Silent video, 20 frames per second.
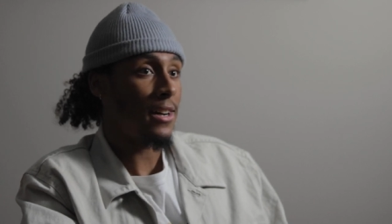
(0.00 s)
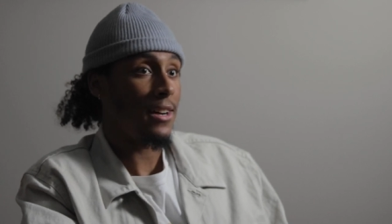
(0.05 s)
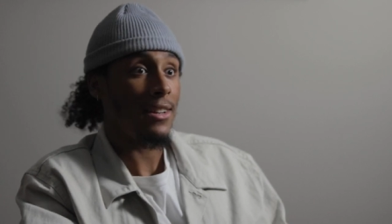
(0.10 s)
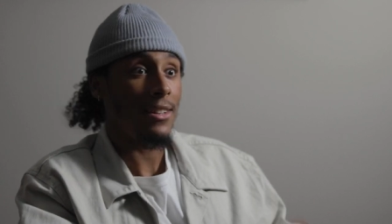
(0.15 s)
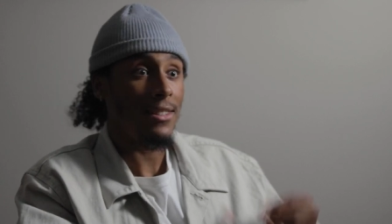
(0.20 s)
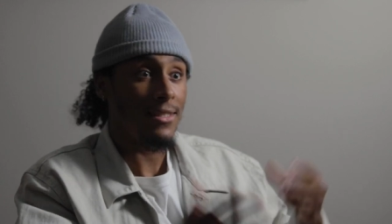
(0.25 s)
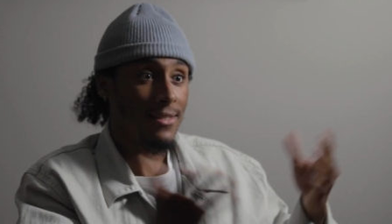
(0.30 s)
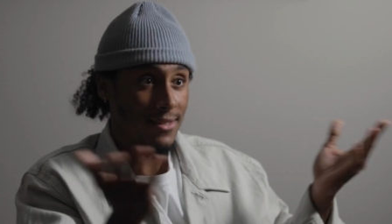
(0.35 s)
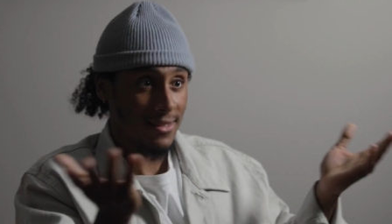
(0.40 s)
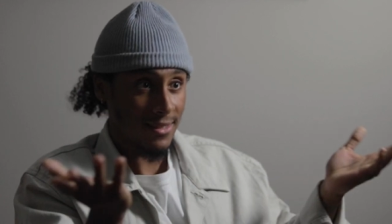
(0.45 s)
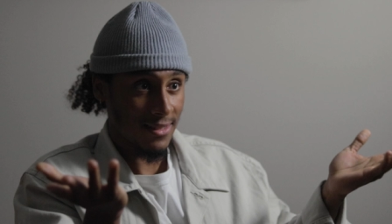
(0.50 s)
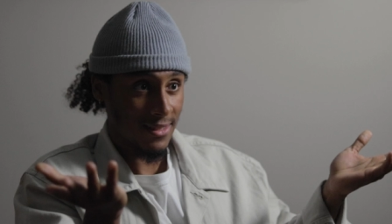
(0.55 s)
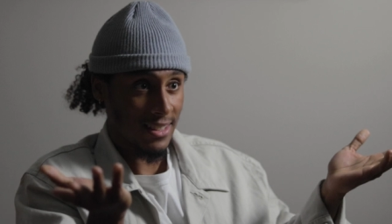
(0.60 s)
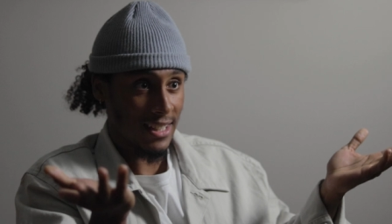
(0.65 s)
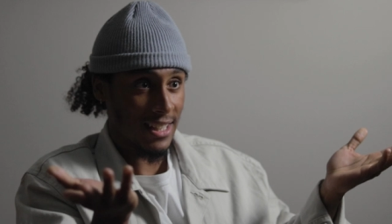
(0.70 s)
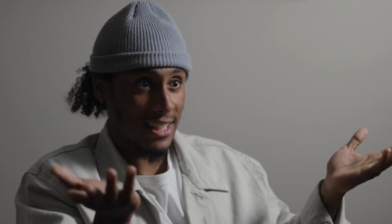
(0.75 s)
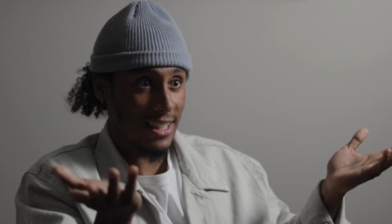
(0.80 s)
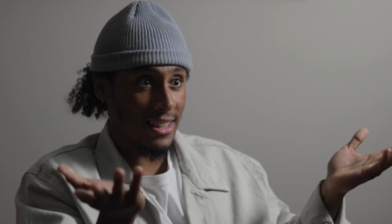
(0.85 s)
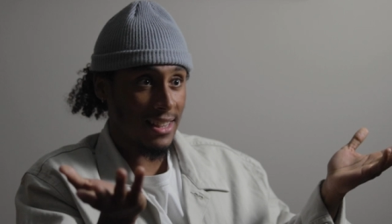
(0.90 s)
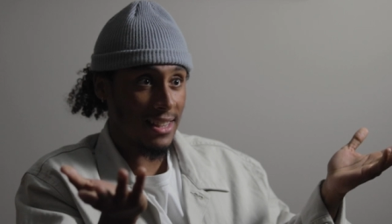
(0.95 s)
Uh,
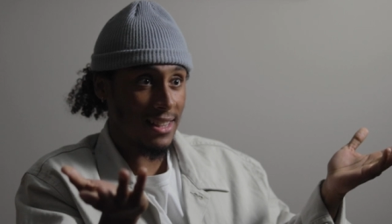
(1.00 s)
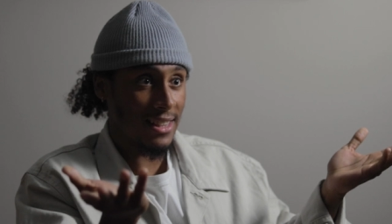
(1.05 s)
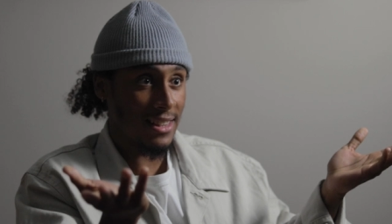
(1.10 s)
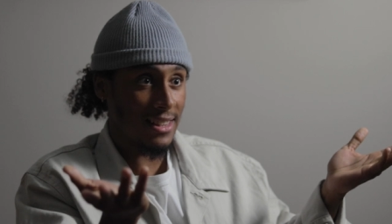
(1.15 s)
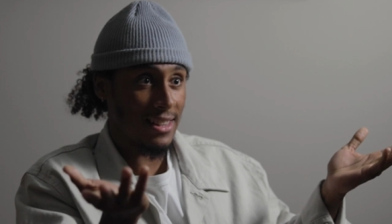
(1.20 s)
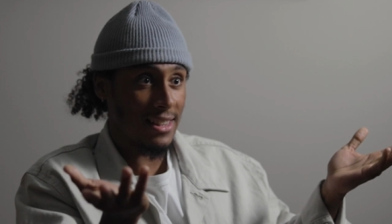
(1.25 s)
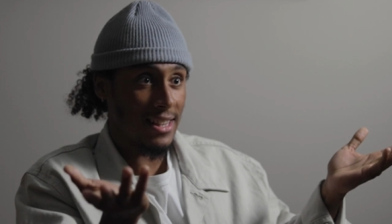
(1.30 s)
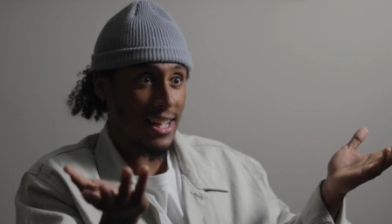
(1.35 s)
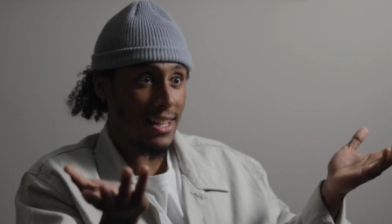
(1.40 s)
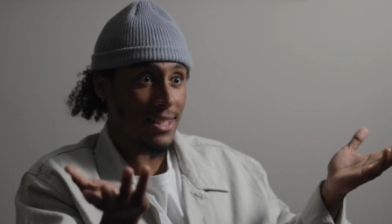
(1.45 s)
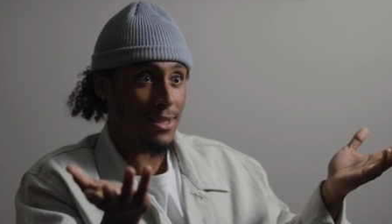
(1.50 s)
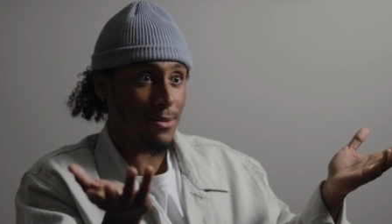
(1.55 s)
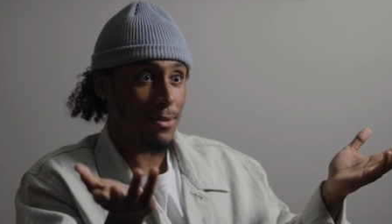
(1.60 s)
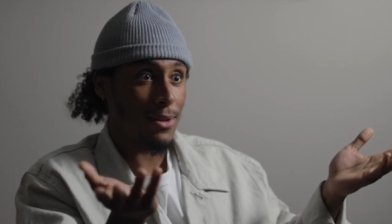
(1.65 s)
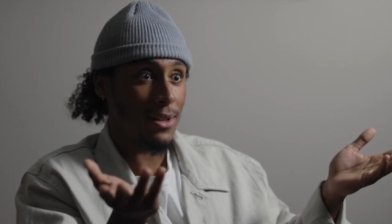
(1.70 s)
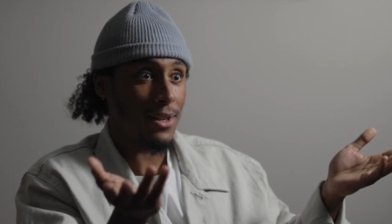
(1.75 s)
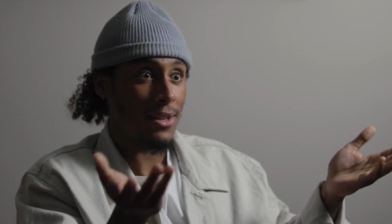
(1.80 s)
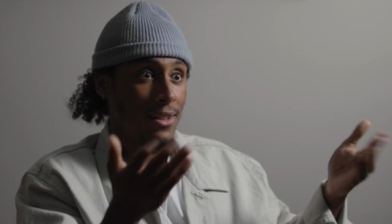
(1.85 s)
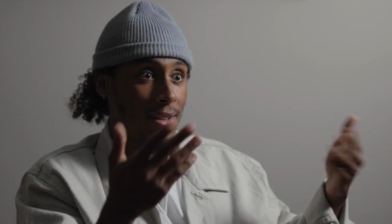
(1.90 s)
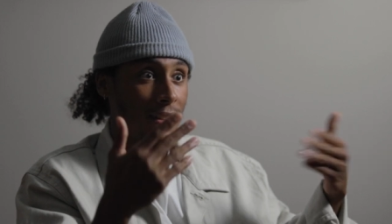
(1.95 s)
and
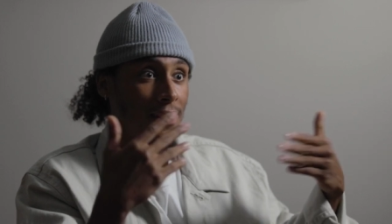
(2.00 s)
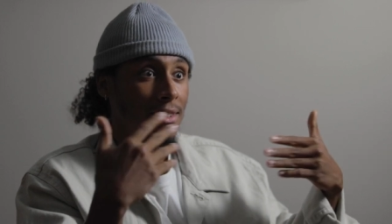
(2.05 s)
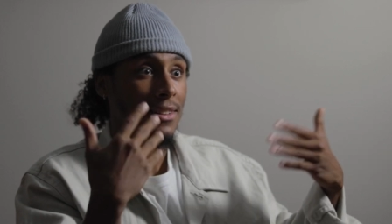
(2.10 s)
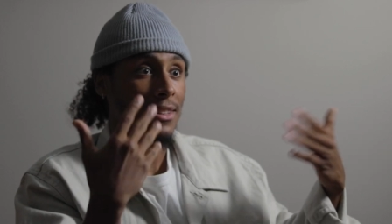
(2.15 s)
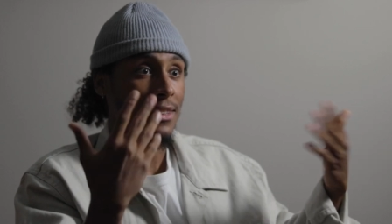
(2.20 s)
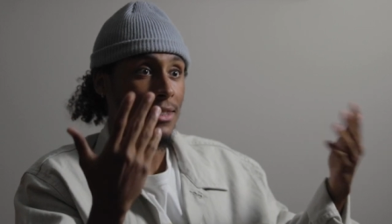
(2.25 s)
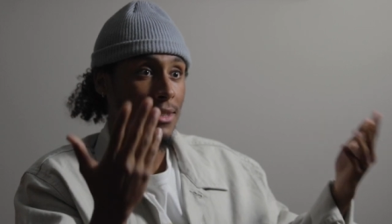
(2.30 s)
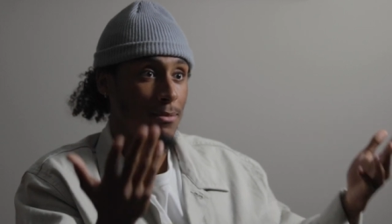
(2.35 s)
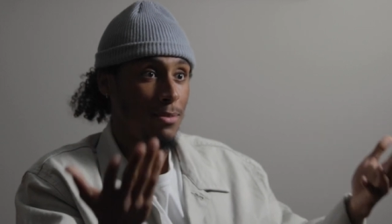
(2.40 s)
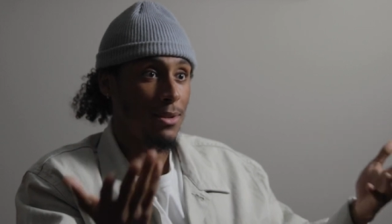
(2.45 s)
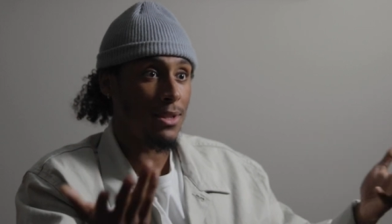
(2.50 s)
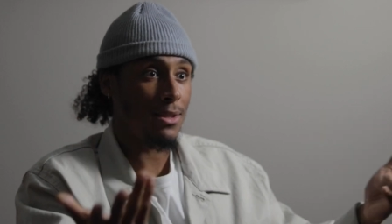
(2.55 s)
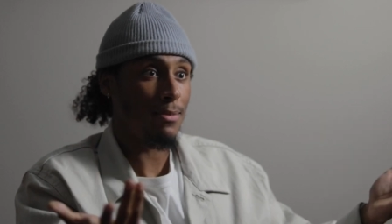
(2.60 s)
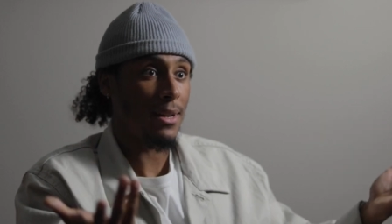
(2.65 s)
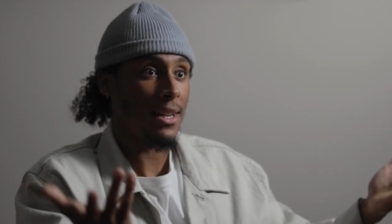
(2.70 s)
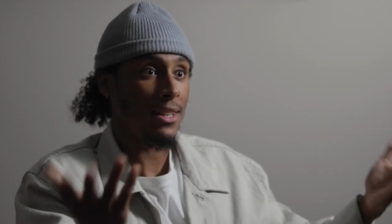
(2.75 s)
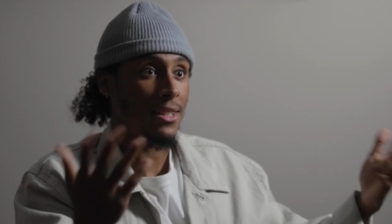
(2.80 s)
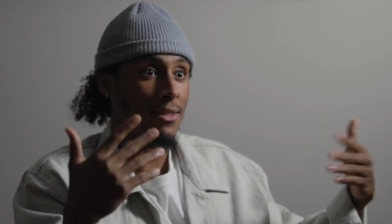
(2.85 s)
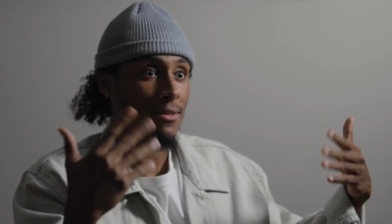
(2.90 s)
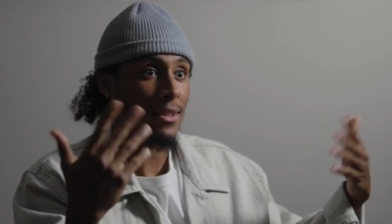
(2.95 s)
that's where the
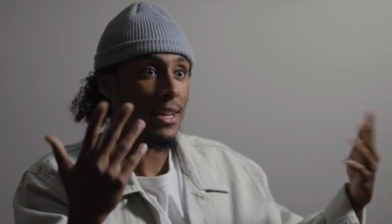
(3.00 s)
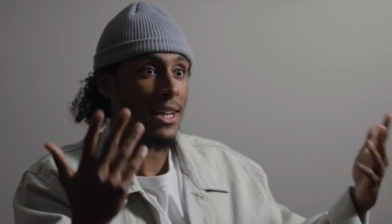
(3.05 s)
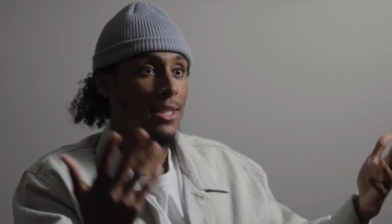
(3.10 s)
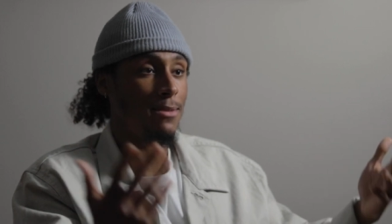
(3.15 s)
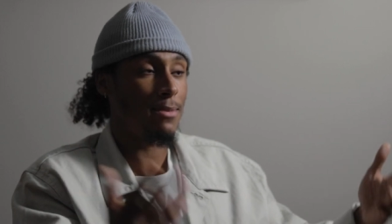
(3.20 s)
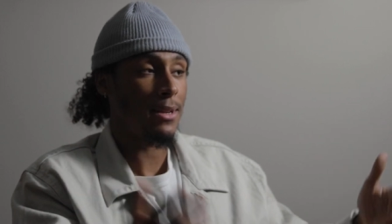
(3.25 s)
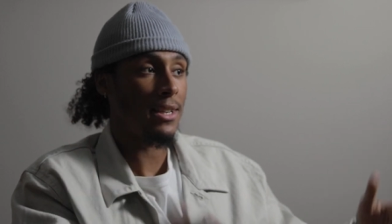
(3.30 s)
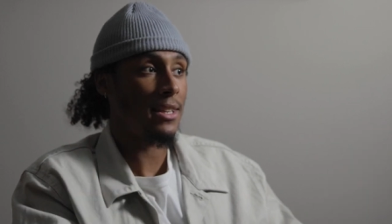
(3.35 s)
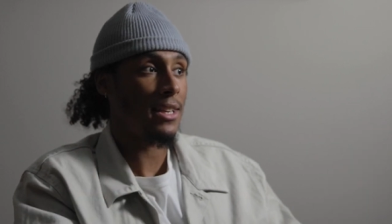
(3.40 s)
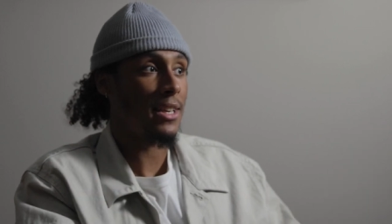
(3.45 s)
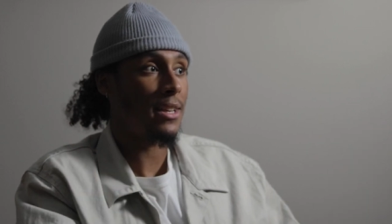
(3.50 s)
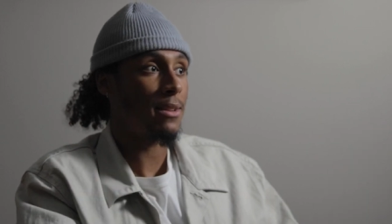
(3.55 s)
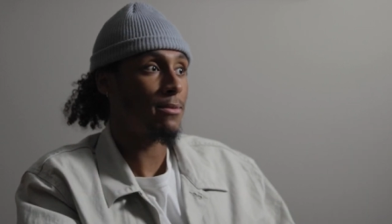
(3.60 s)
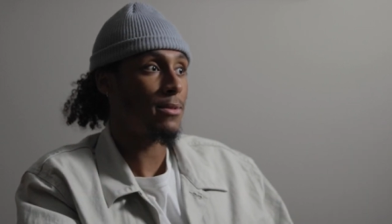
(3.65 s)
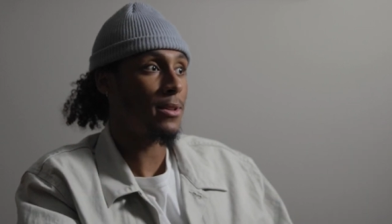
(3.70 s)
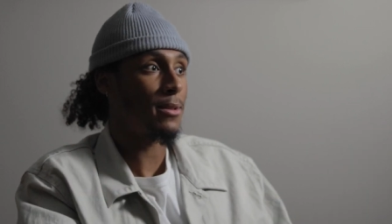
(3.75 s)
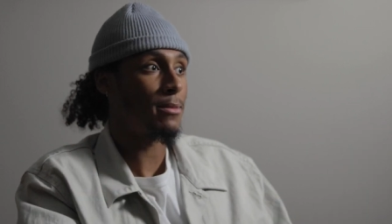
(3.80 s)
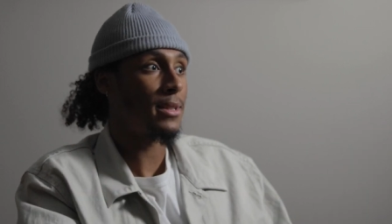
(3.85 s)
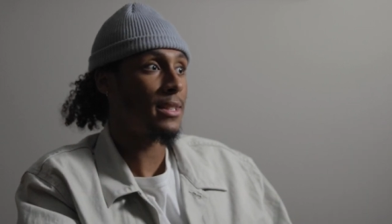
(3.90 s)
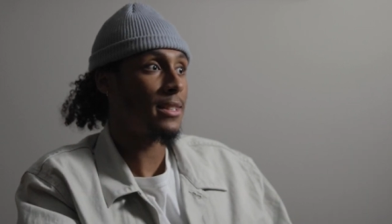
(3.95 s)
perspective aspect
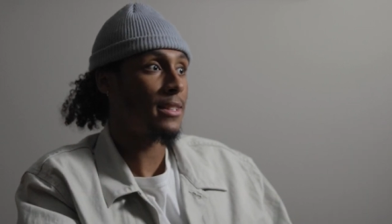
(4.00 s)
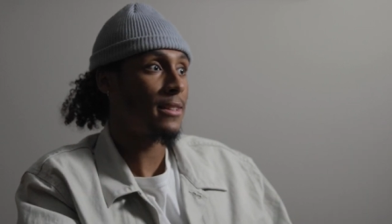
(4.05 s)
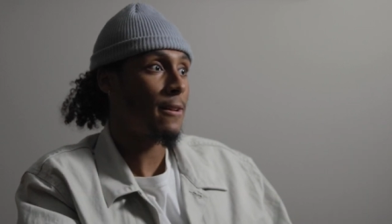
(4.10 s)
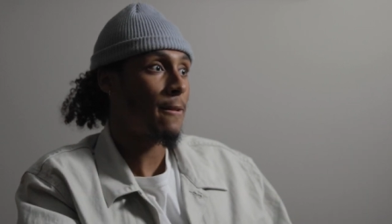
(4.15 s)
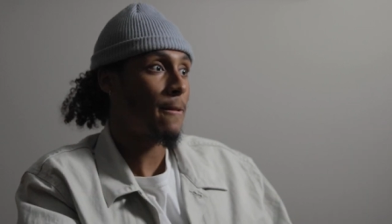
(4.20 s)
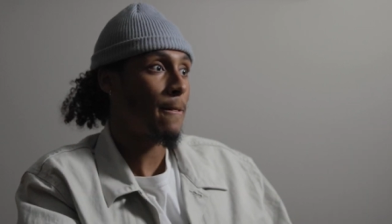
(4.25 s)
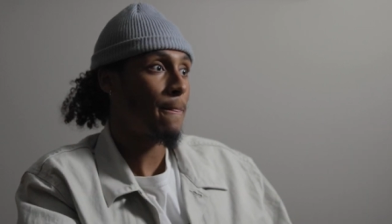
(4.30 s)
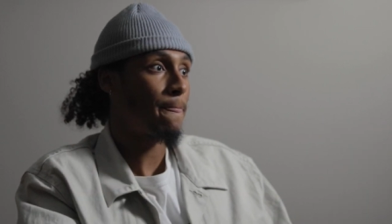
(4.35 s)
came from it.